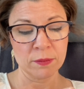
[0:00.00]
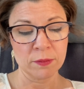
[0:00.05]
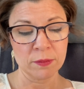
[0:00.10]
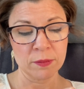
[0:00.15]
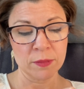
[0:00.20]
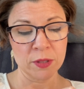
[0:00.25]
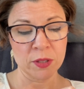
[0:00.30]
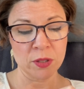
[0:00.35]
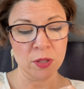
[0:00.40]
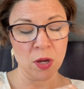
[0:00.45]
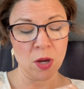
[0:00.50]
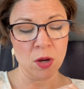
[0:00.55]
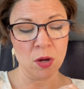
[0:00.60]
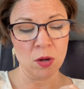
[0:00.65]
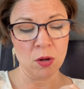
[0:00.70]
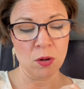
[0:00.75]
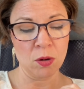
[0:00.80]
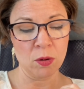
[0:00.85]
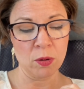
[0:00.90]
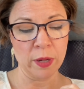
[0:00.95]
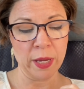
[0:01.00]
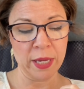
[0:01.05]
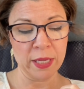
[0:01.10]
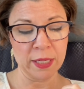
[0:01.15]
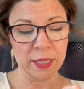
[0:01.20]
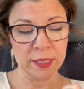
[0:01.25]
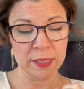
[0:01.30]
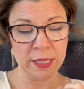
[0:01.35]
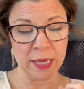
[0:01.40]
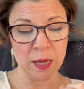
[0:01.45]
So an
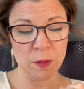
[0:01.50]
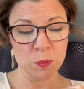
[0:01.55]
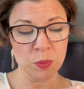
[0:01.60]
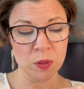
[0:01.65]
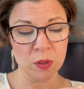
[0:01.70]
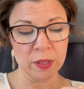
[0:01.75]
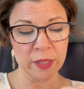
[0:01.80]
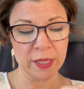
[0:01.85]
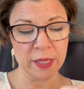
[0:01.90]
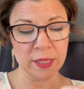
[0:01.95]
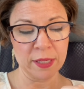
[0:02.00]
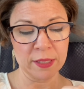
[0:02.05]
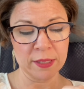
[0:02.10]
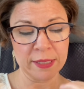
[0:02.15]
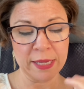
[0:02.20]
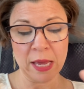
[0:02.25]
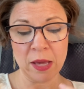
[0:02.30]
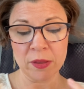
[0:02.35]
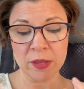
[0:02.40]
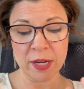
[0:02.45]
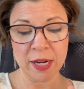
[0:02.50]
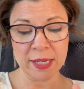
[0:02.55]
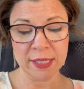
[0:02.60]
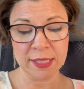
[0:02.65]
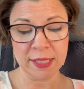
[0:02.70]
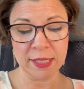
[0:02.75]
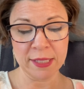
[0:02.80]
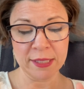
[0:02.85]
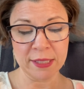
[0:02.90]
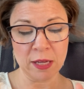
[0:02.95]
example is, now that I
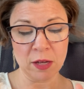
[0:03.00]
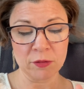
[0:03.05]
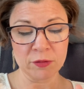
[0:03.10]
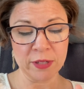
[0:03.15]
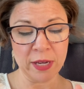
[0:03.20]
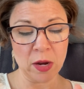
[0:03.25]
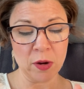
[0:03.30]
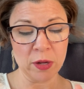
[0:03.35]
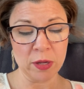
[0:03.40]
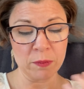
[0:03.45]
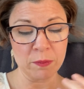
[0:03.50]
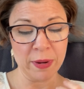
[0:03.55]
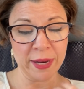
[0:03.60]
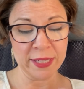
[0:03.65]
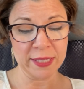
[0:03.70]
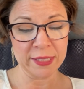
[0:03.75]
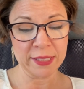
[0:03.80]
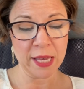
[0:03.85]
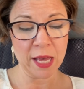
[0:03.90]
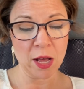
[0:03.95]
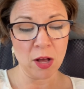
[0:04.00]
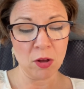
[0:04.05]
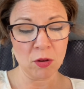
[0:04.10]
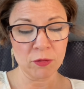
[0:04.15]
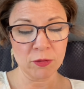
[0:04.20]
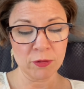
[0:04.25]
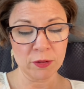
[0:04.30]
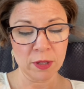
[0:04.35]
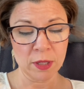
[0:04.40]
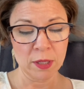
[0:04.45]
see self-doubt in
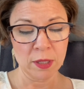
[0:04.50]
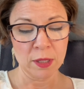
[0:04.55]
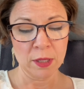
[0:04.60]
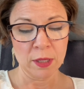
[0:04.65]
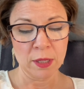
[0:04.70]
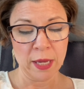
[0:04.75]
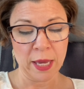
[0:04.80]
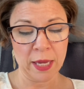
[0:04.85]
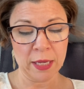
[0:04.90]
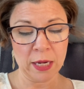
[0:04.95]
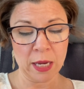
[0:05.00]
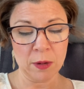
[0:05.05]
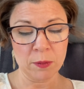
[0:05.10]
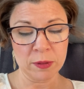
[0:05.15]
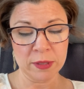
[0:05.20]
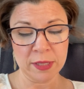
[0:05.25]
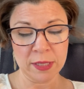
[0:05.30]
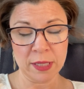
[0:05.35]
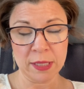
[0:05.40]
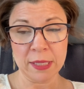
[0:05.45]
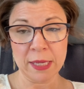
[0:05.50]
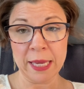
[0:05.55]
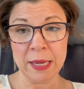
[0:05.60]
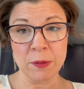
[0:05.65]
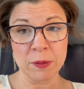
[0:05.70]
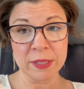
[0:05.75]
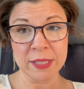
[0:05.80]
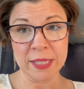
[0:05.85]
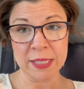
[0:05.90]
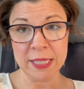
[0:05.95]
myself and it
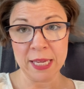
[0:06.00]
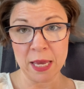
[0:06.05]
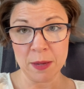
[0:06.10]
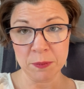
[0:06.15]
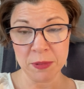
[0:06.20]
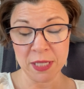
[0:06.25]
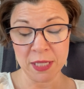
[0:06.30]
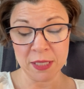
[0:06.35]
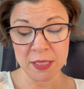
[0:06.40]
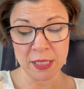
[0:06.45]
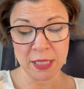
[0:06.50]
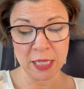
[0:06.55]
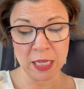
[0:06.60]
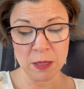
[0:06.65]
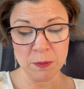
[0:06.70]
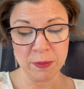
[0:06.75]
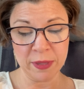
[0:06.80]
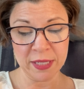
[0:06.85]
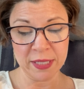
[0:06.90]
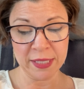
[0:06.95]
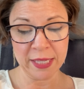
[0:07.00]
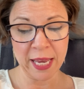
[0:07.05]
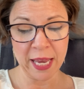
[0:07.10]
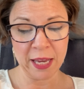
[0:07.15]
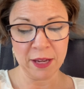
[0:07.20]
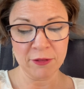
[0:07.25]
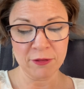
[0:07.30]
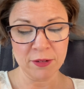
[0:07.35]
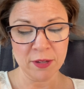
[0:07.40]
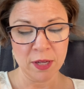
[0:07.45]
was attempting to keep me
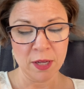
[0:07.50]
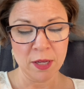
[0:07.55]
safe,